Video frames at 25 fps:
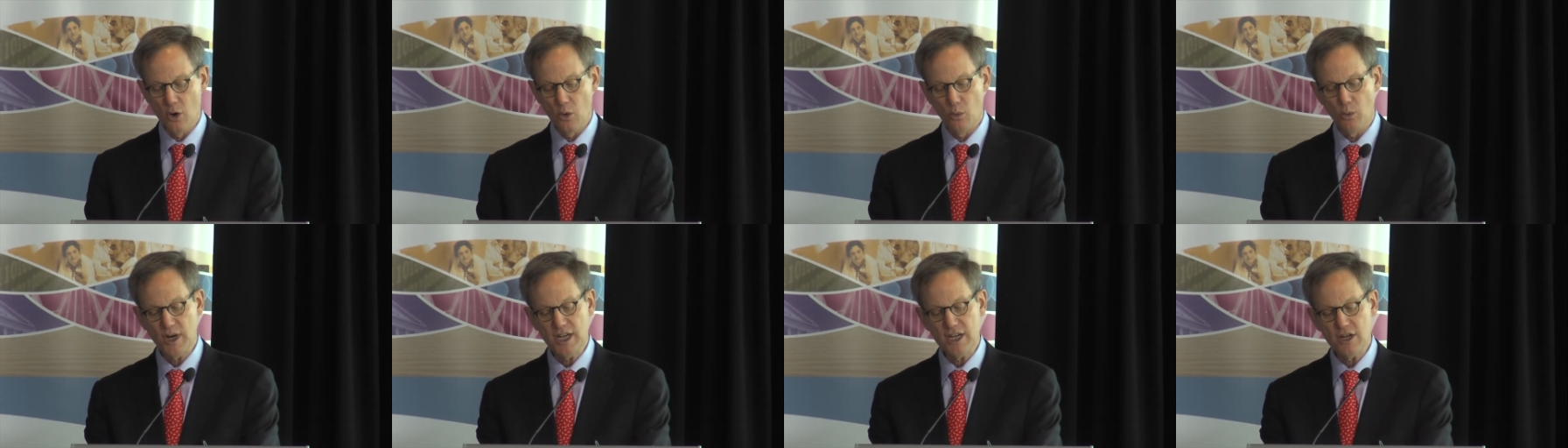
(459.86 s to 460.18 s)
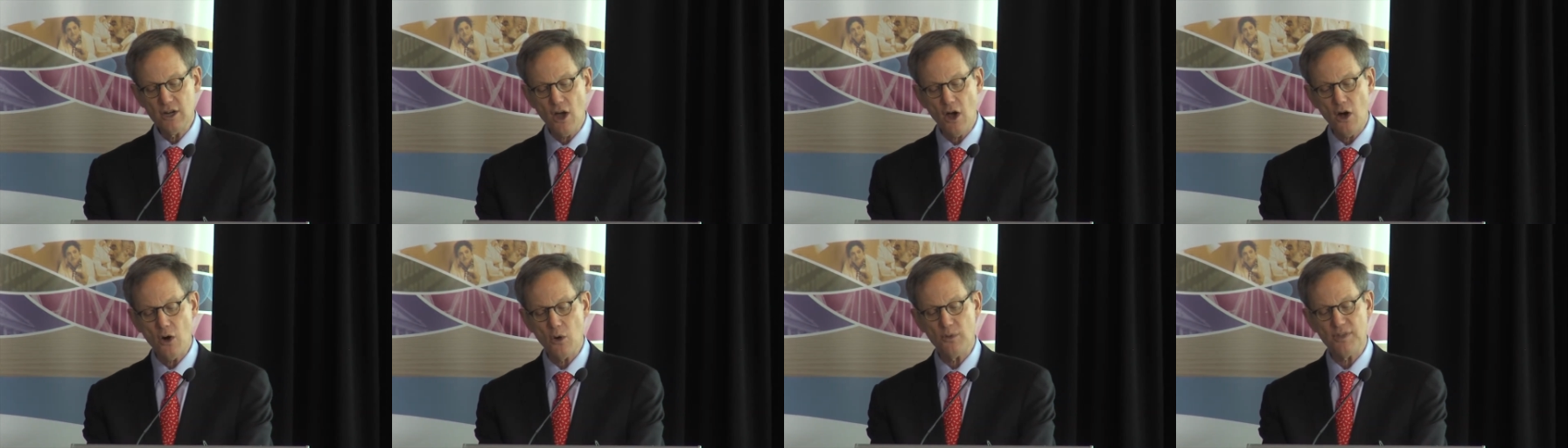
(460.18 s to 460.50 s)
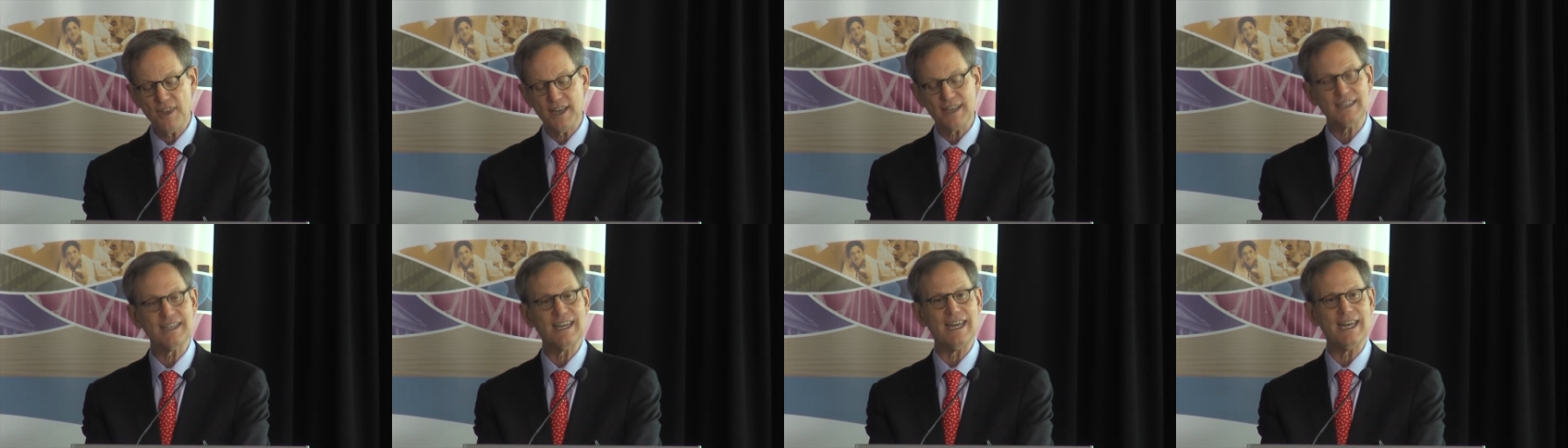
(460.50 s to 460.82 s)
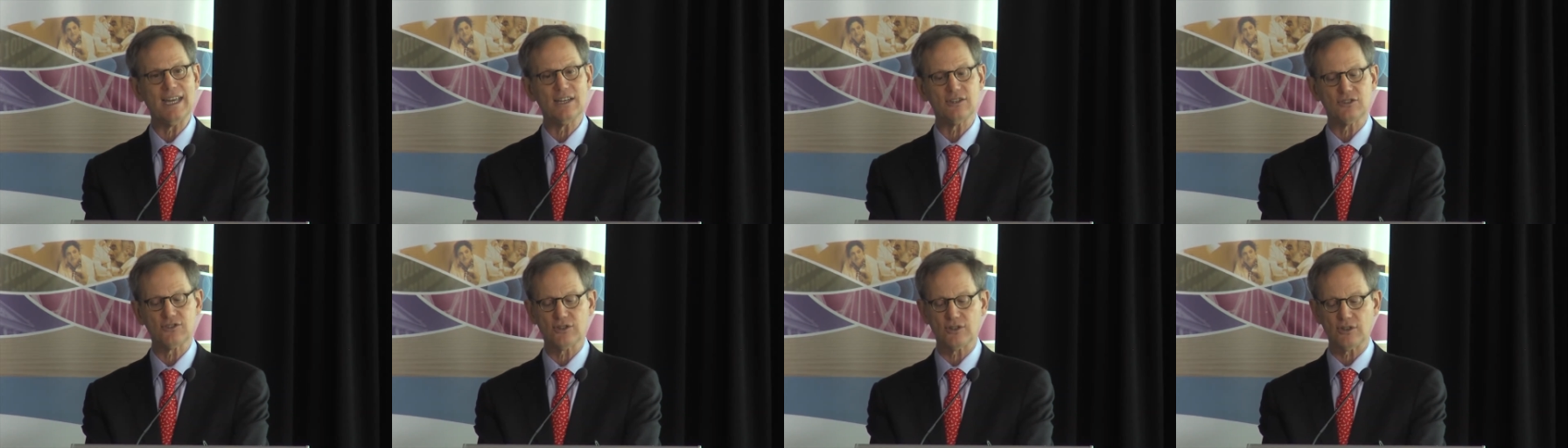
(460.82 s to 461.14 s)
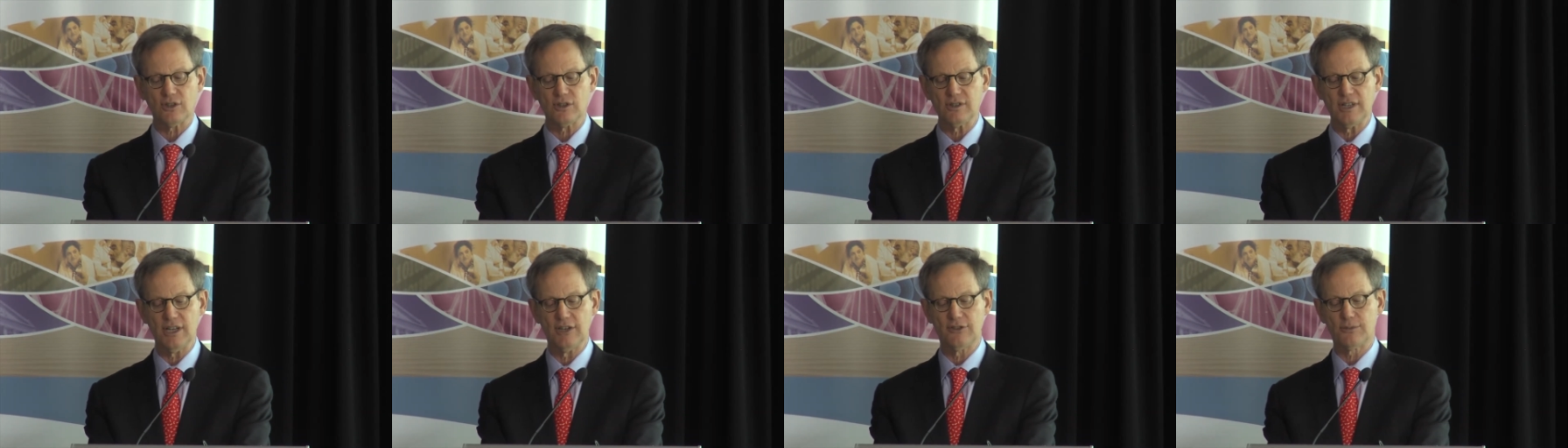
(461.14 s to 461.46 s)
We know that
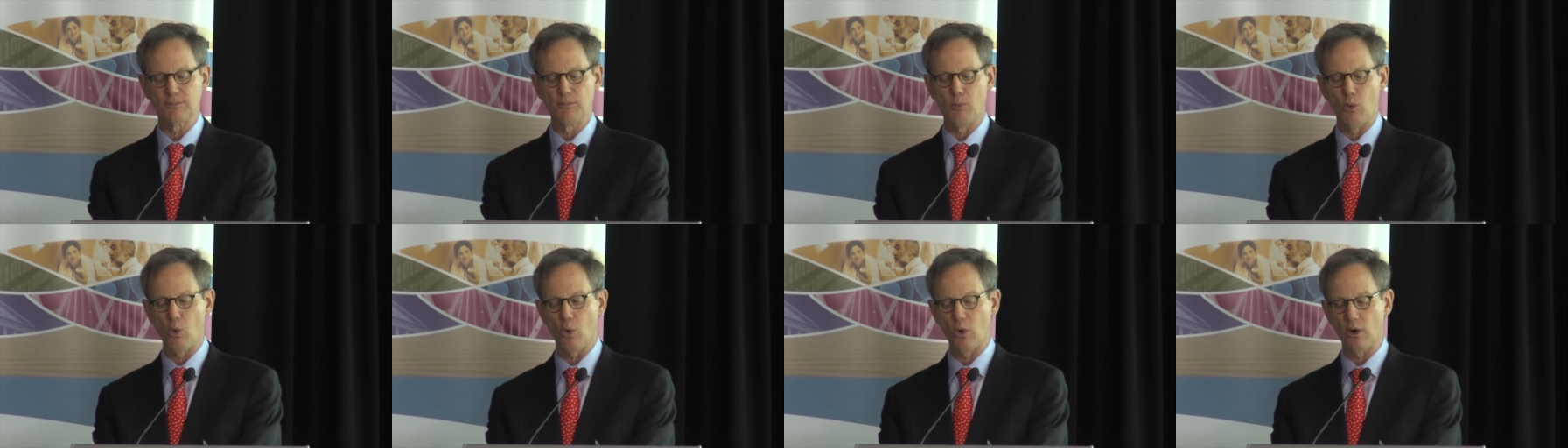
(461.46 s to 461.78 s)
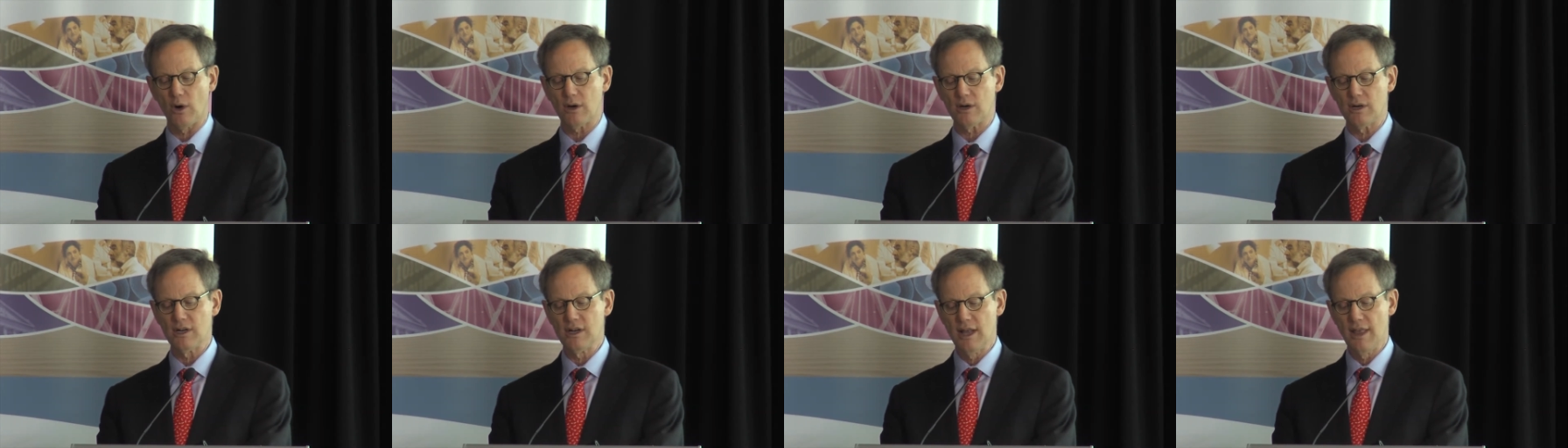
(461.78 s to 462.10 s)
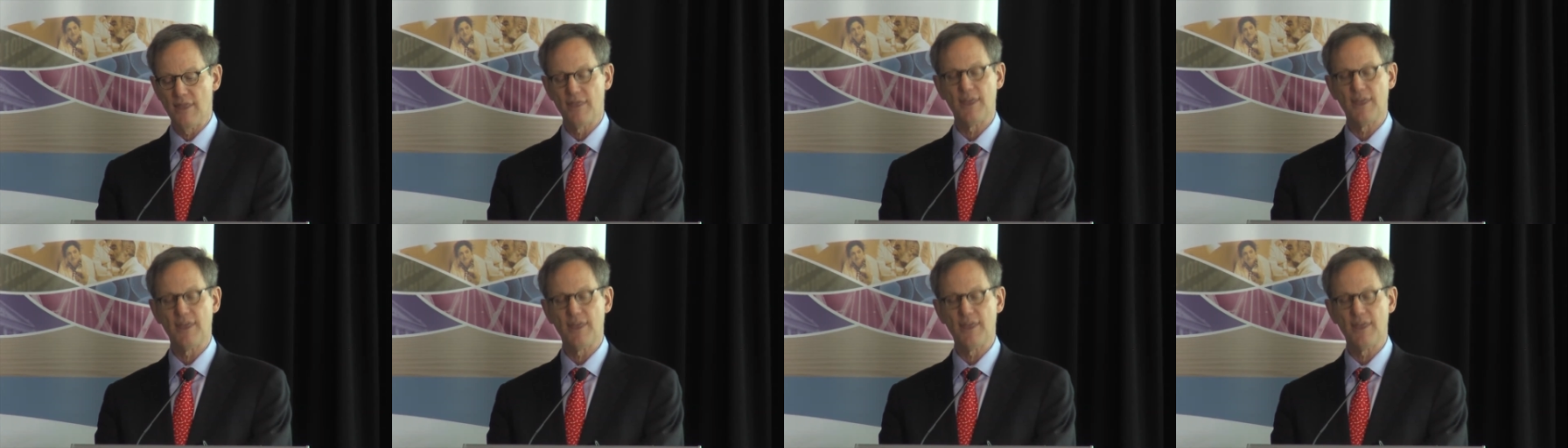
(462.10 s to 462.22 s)
cancer is more